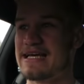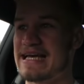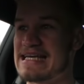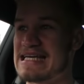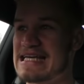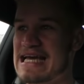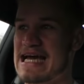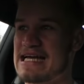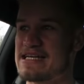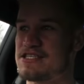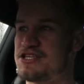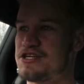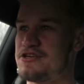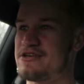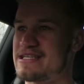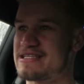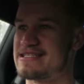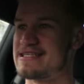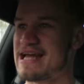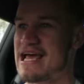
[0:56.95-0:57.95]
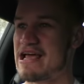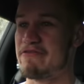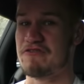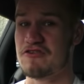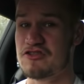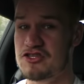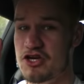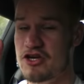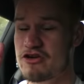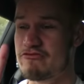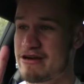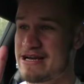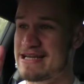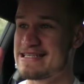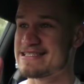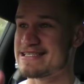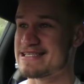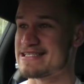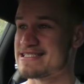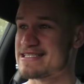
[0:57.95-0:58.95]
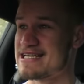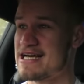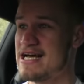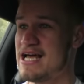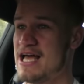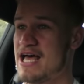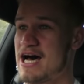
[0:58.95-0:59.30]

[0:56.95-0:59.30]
and GAD Tuning today for two reasons.